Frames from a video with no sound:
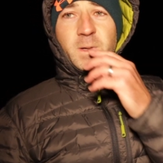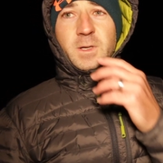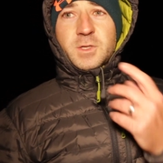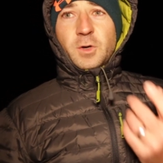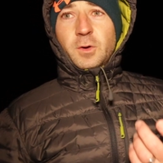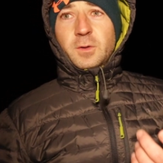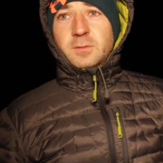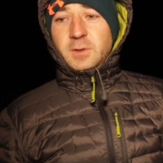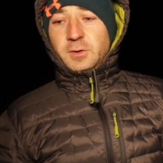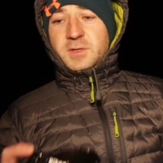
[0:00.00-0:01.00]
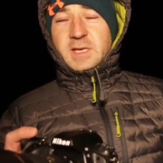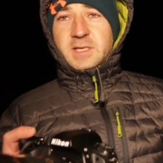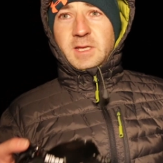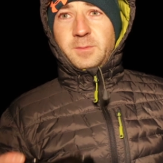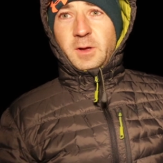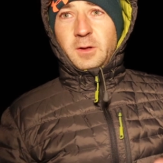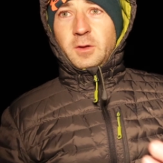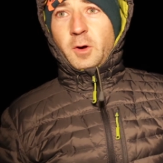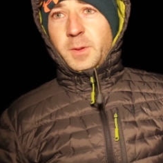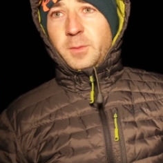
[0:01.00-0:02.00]
So, you know, 16mm. A
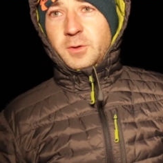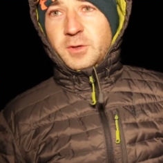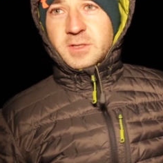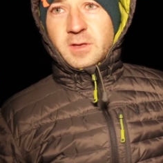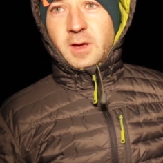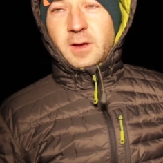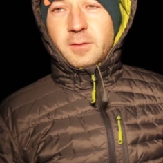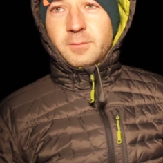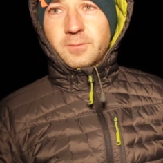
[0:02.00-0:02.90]
lot of people use the